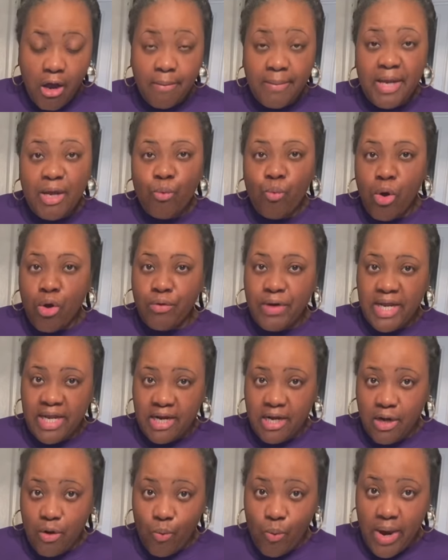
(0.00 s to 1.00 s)
it won't get
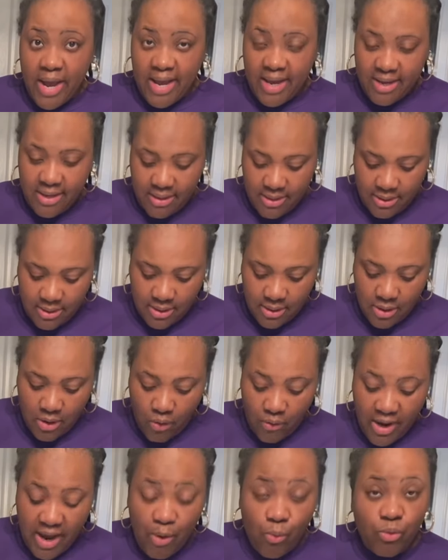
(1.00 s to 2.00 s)
in the way.
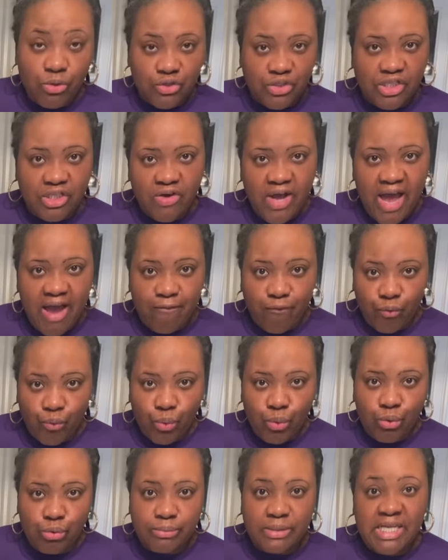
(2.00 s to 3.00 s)
Okay, we'll still have
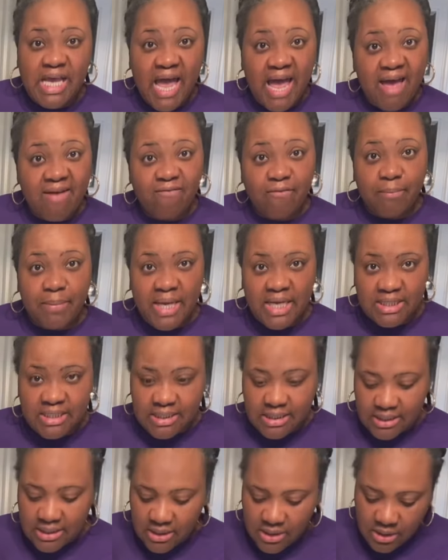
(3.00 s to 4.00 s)
room to have a
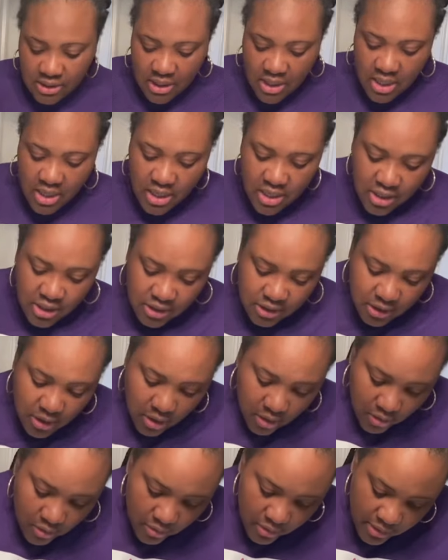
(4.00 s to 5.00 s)
message.
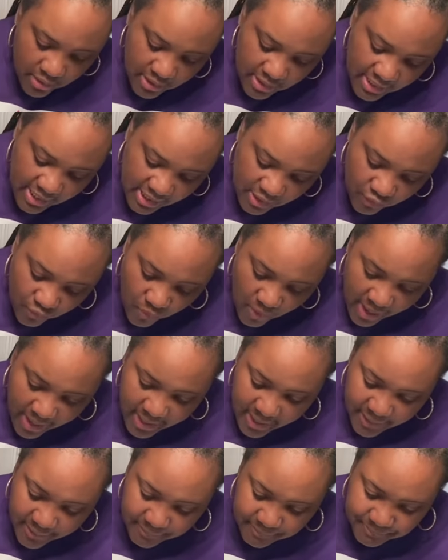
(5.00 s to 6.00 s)
So let's
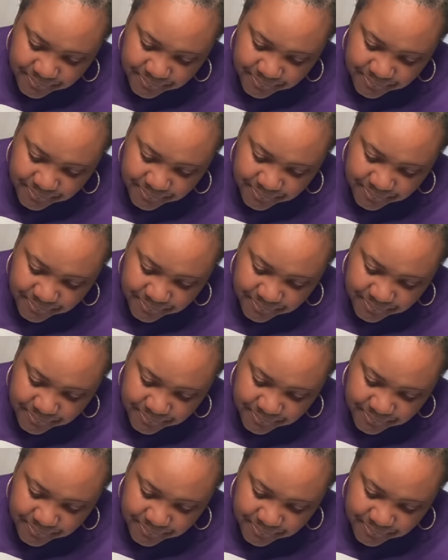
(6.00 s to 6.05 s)
write.